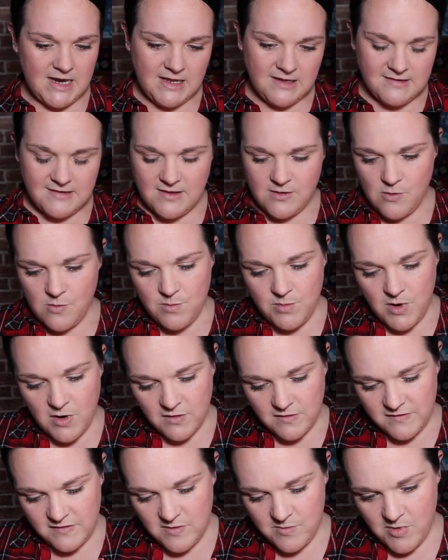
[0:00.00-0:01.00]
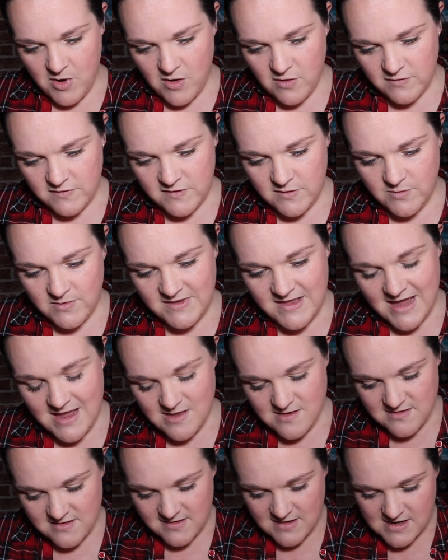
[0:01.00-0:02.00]
Let's unbox the box that was
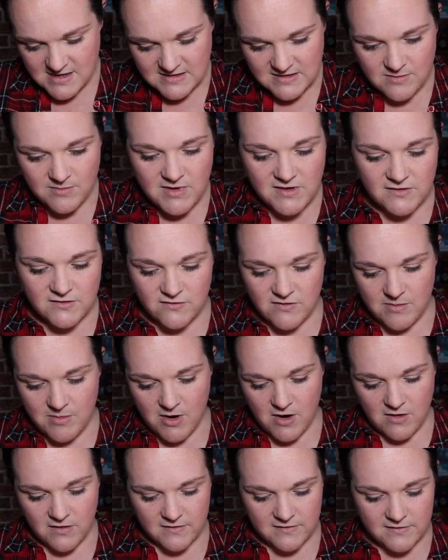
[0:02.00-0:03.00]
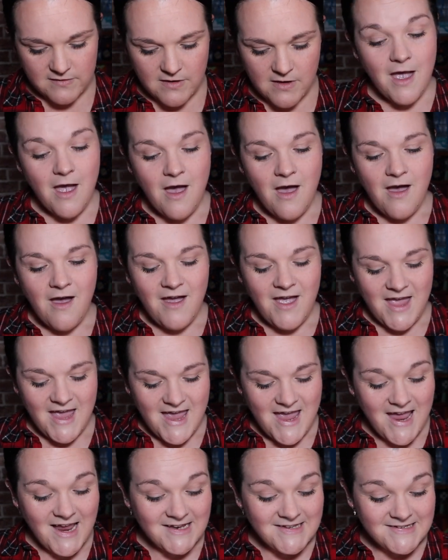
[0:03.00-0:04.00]
inside the mystery box.
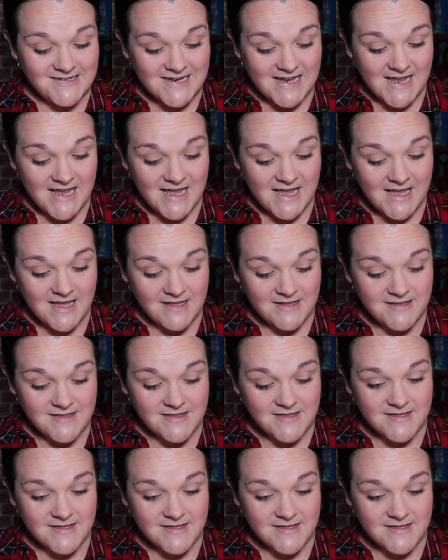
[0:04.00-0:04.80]
It is.